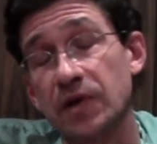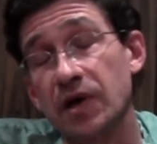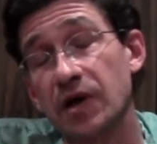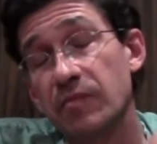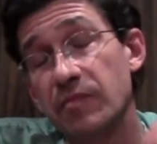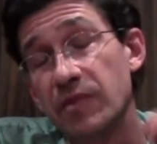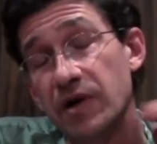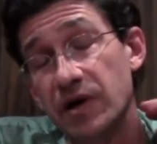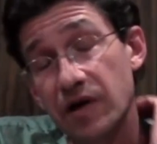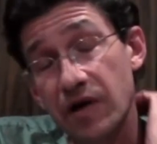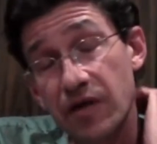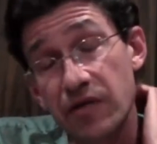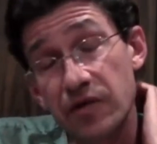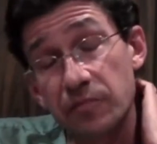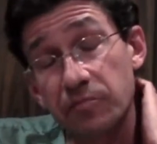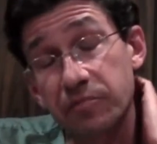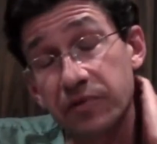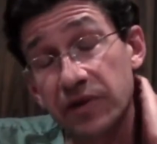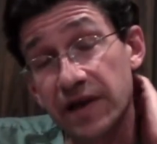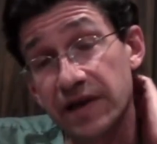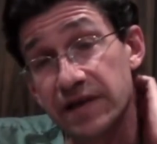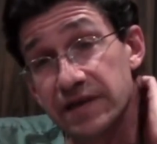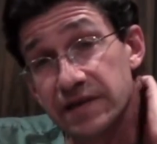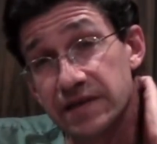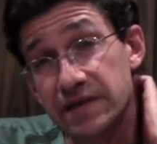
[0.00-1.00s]
among other
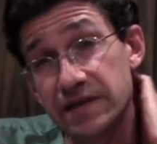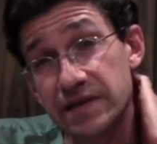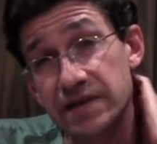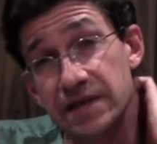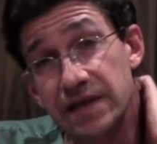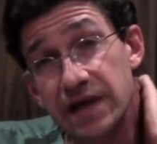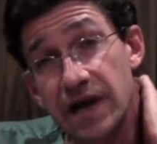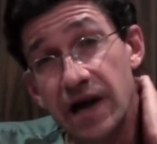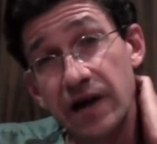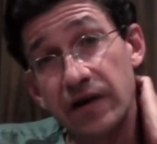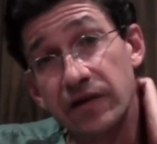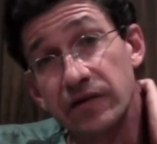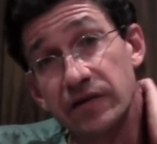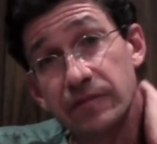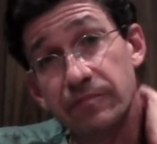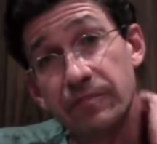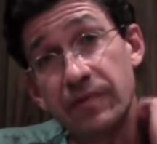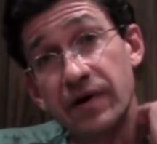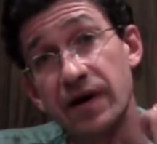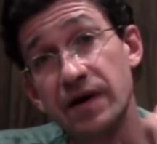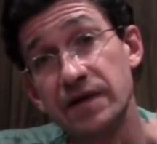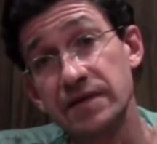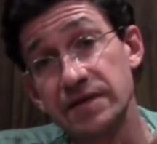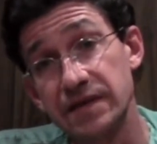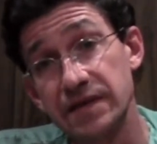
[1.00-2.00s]
places, the iron
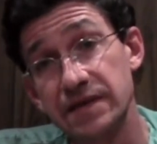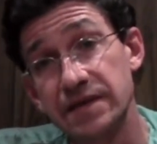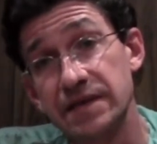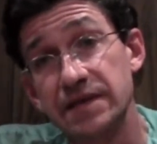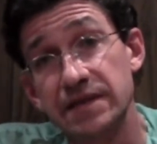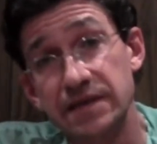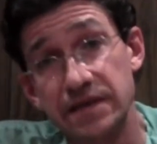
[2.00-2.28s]
deposits